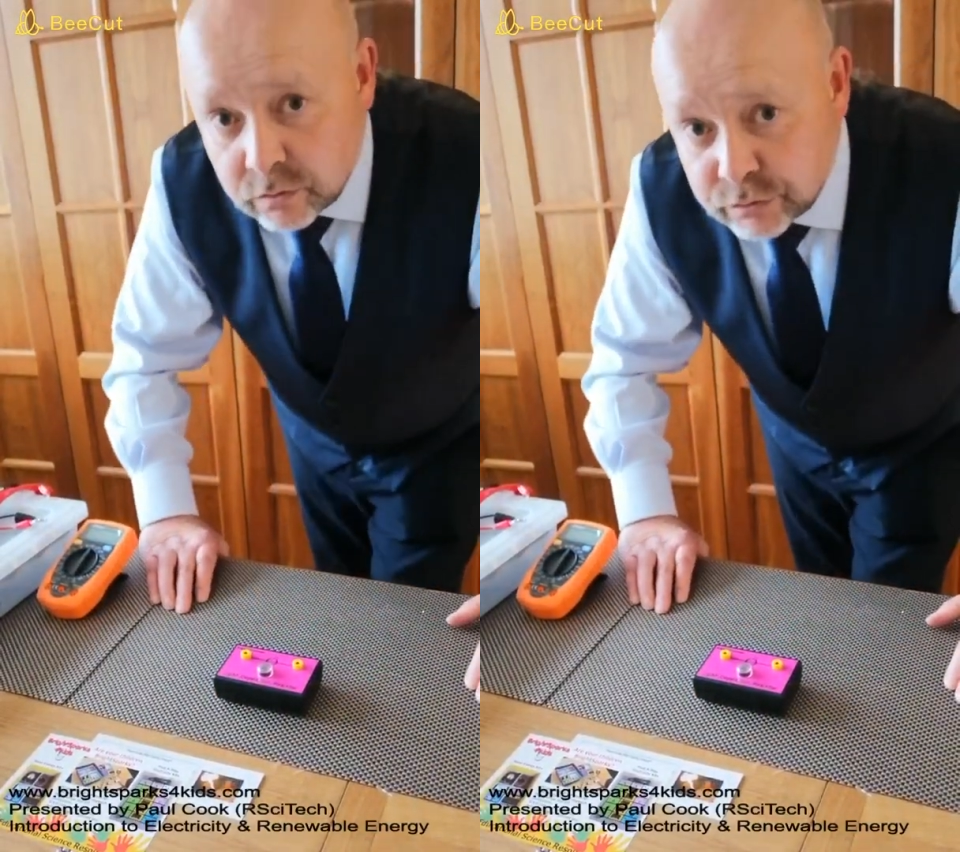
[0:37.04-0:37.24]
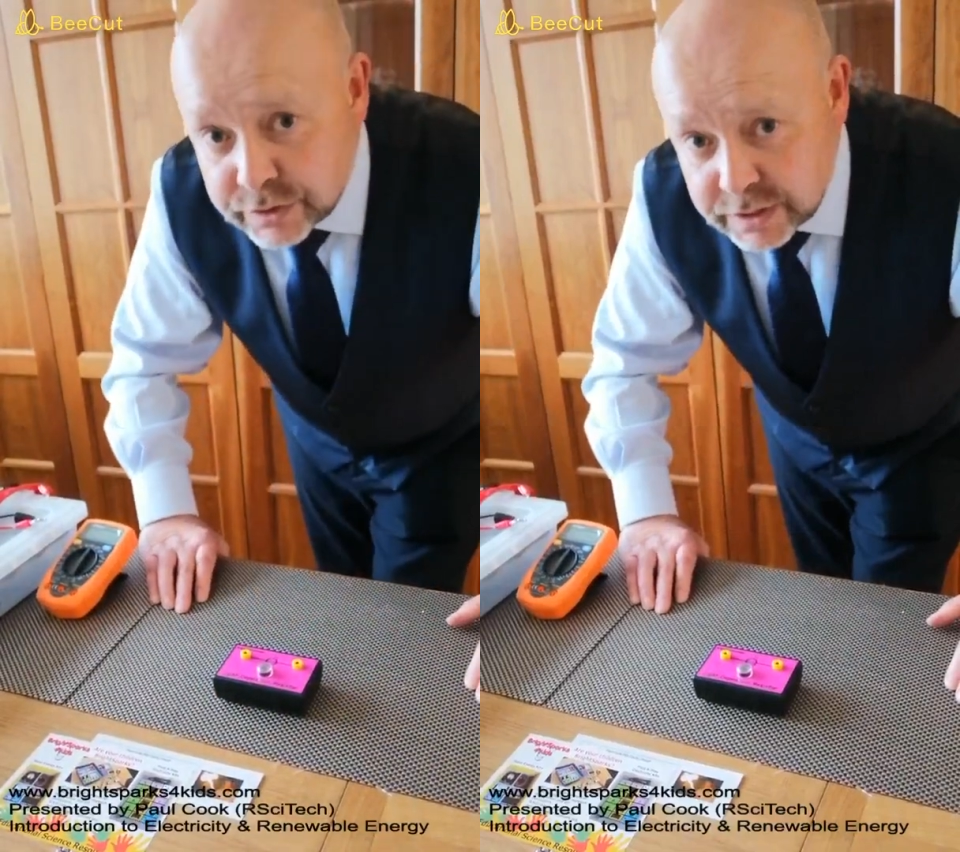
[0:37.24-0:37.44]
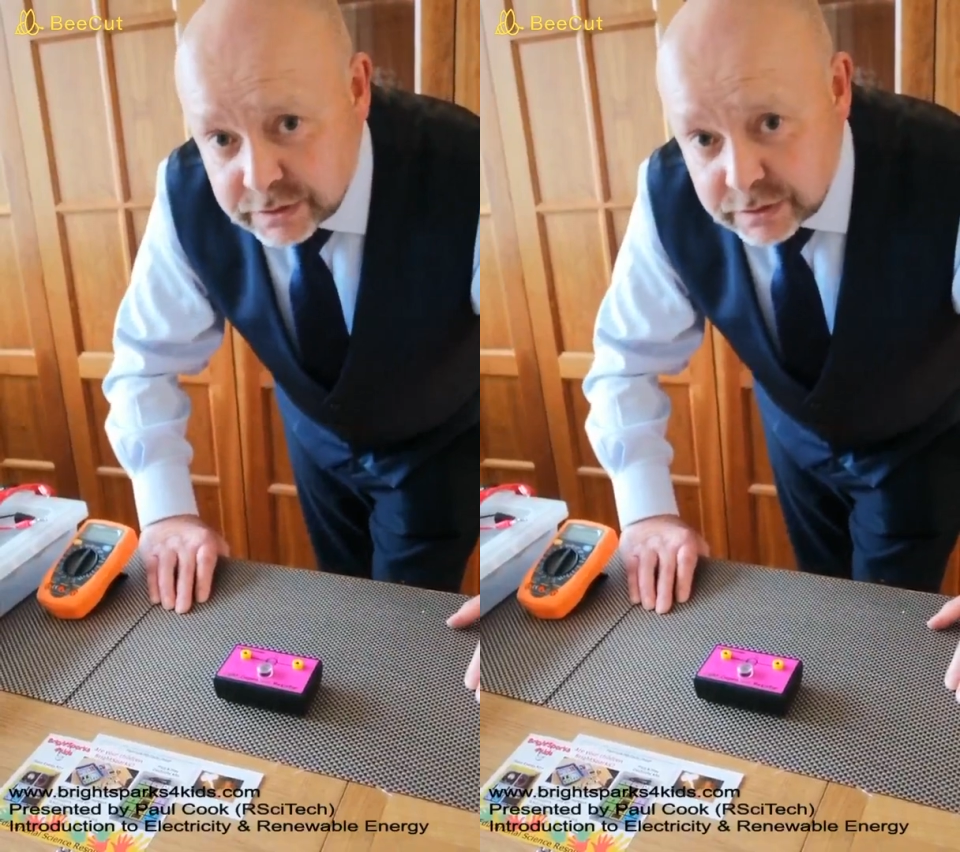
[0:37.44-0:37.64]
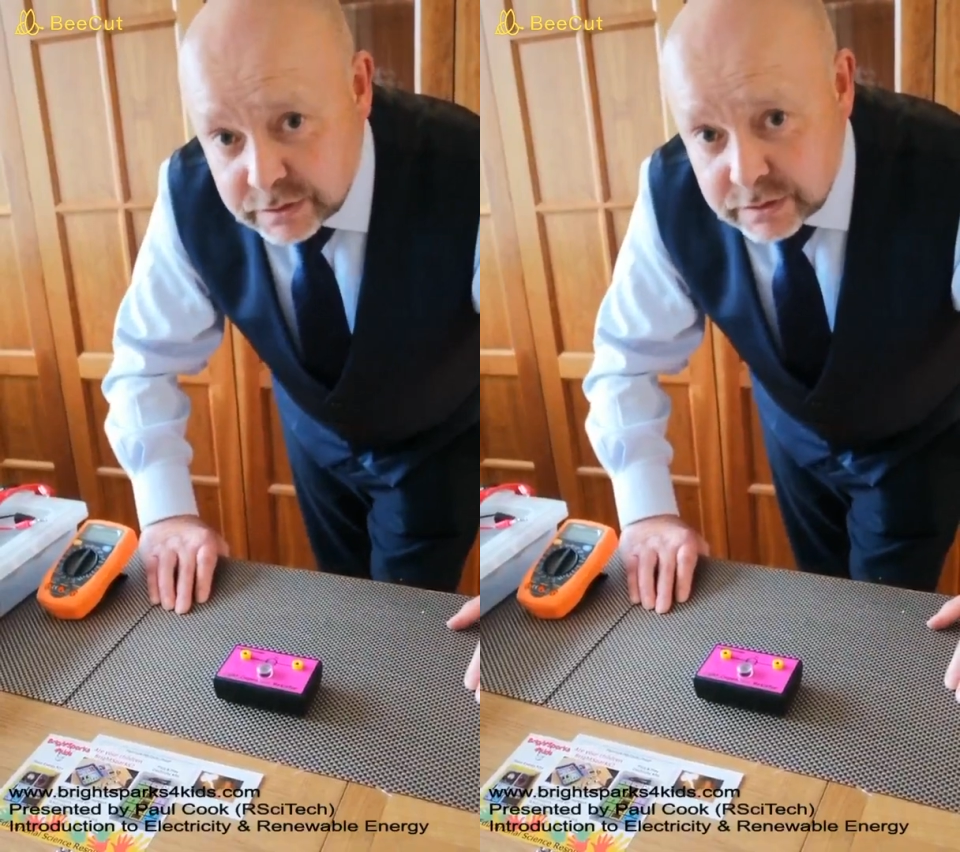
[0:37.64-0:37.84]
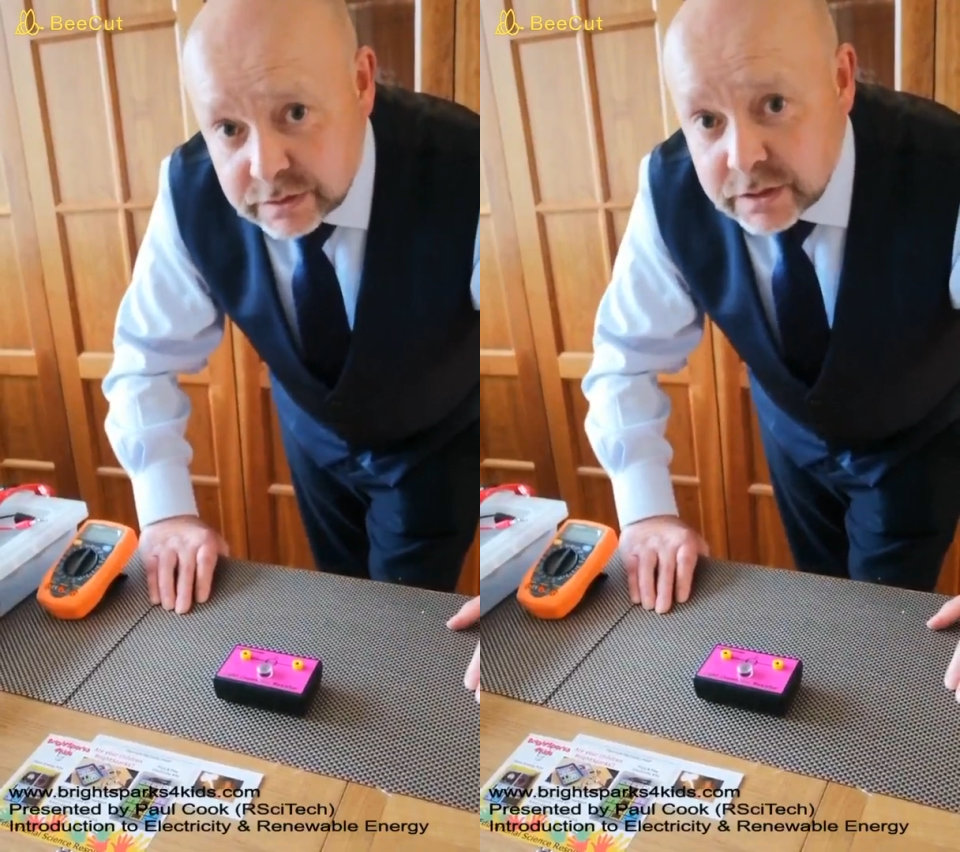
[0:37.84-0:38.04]

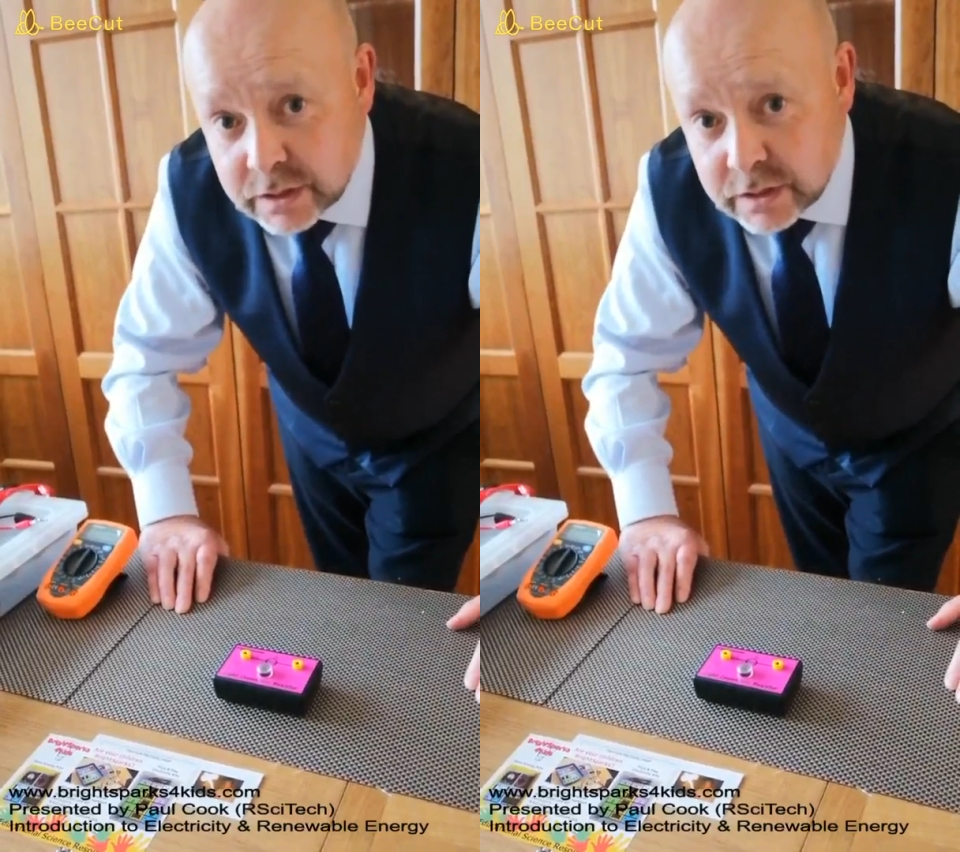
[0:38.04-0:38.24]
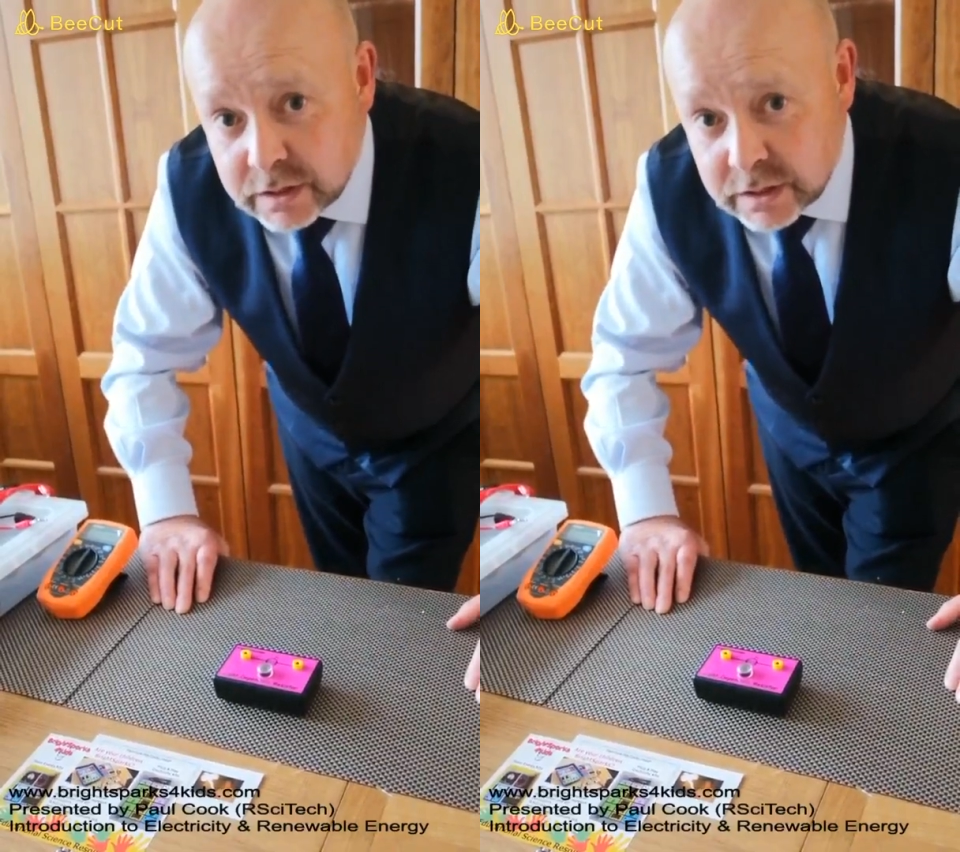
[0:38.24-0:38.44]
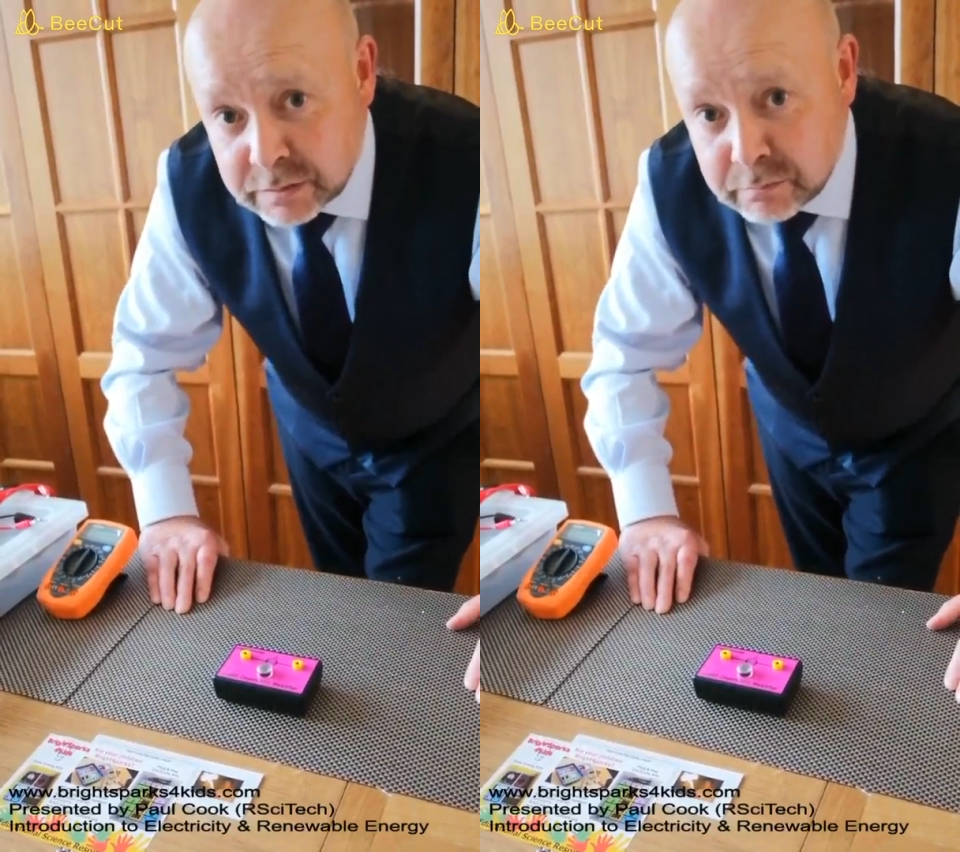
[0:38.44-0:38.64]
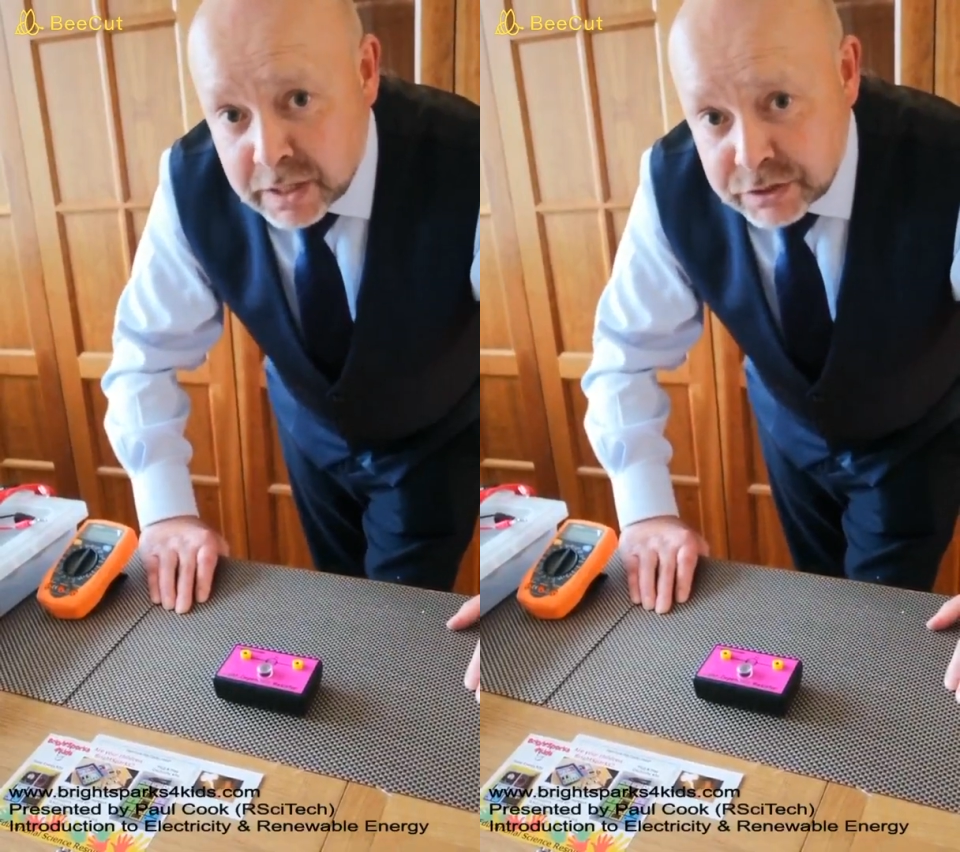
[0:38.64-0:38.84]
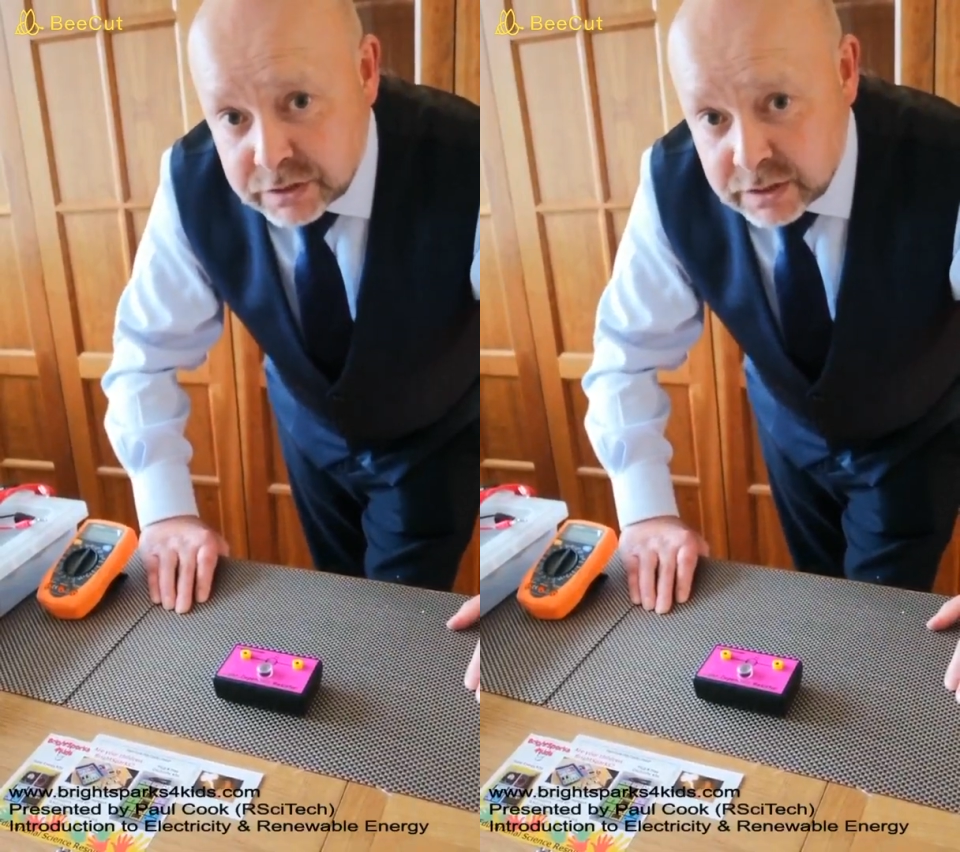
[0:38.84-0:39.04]
Resistance is
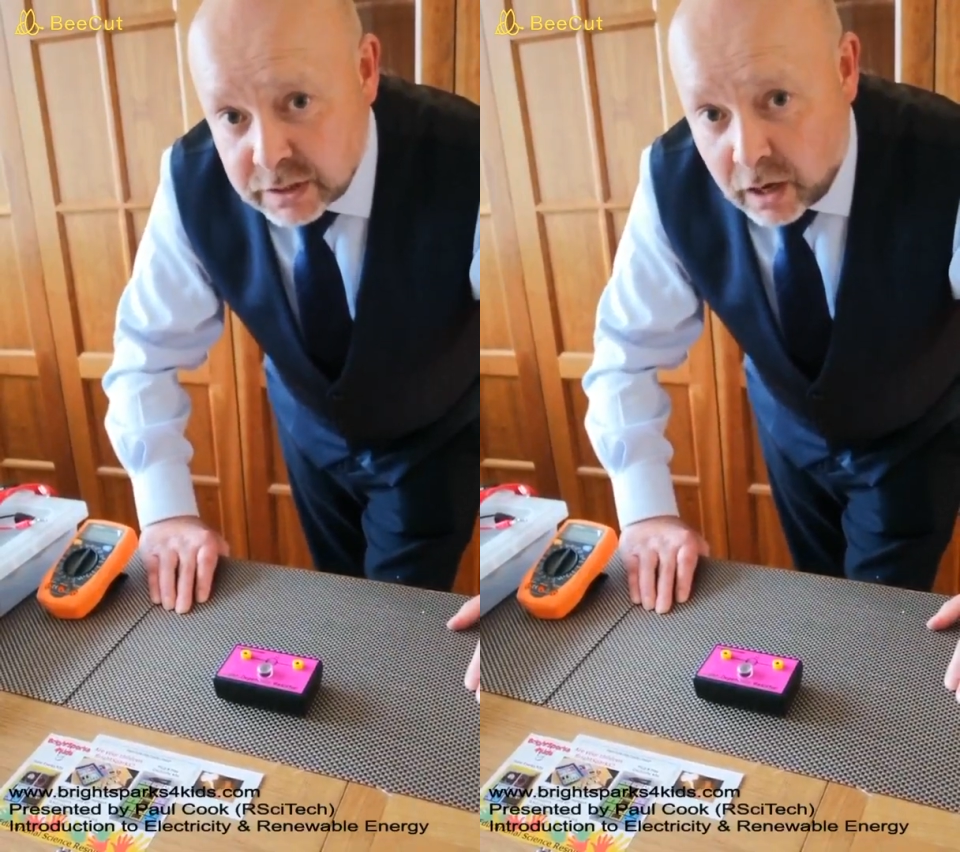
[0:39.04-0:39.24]
measured in